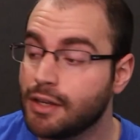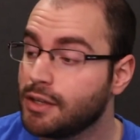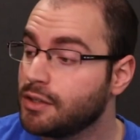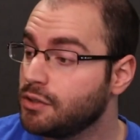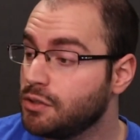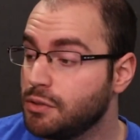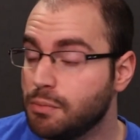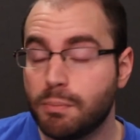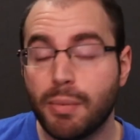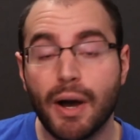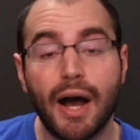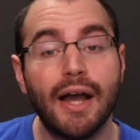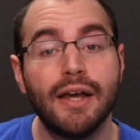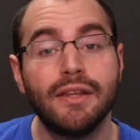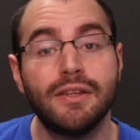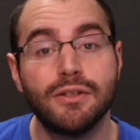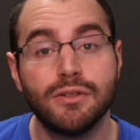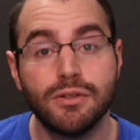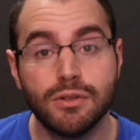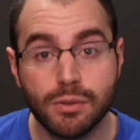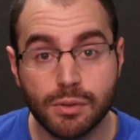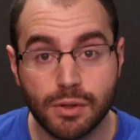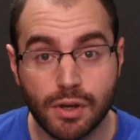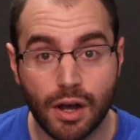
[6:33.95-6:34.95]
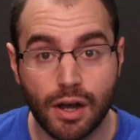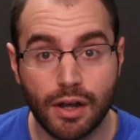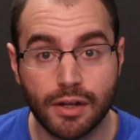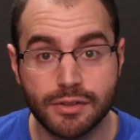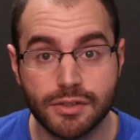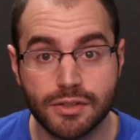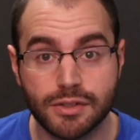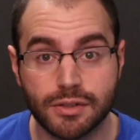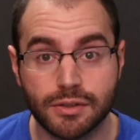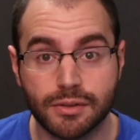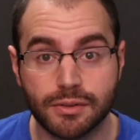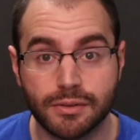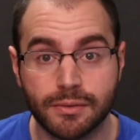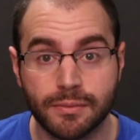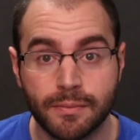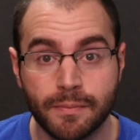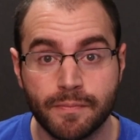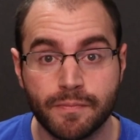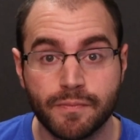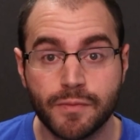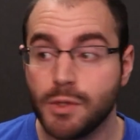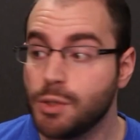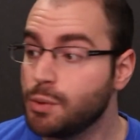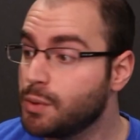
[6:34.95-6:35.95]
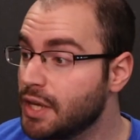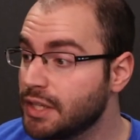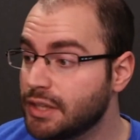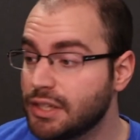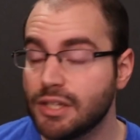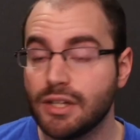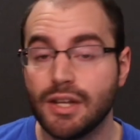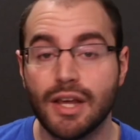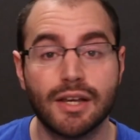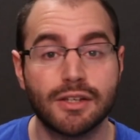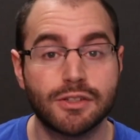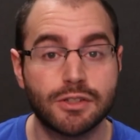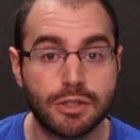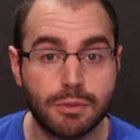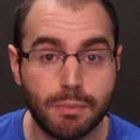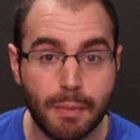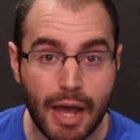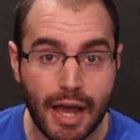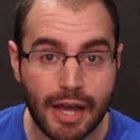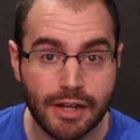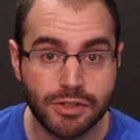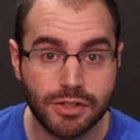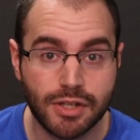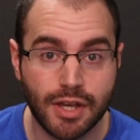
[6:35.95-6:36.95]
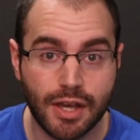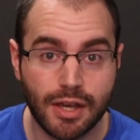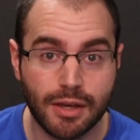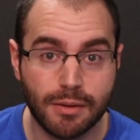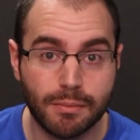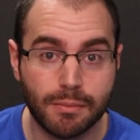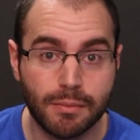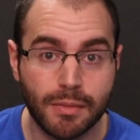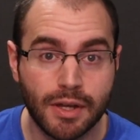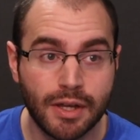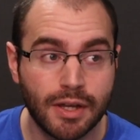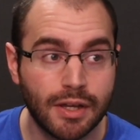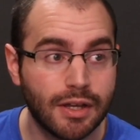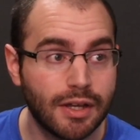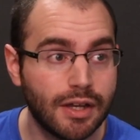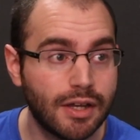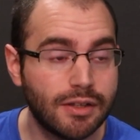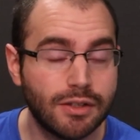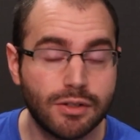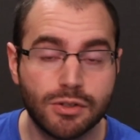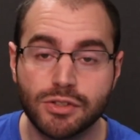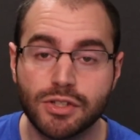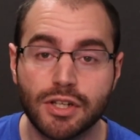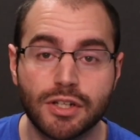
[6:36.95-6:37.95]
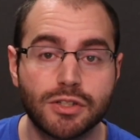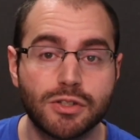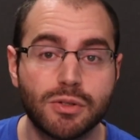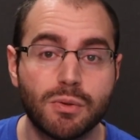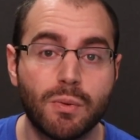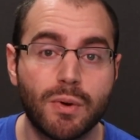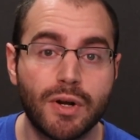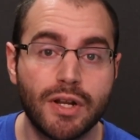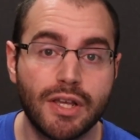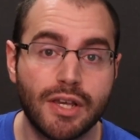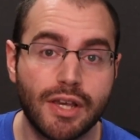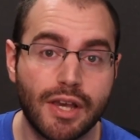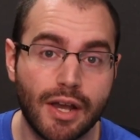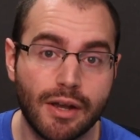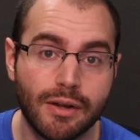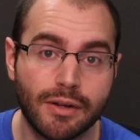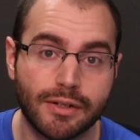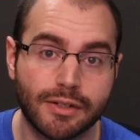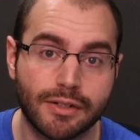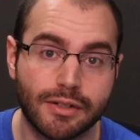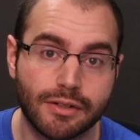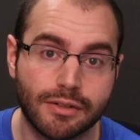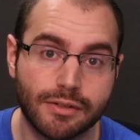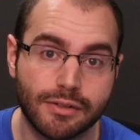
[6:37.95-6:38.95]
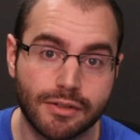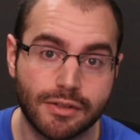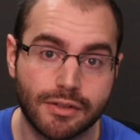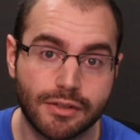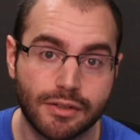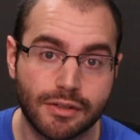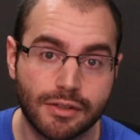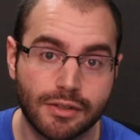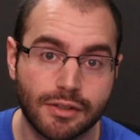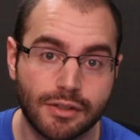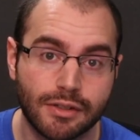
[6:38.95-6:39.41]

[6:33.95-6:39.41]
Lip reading: you buy the new console, you get the next Smash game, and there's like 20 characters.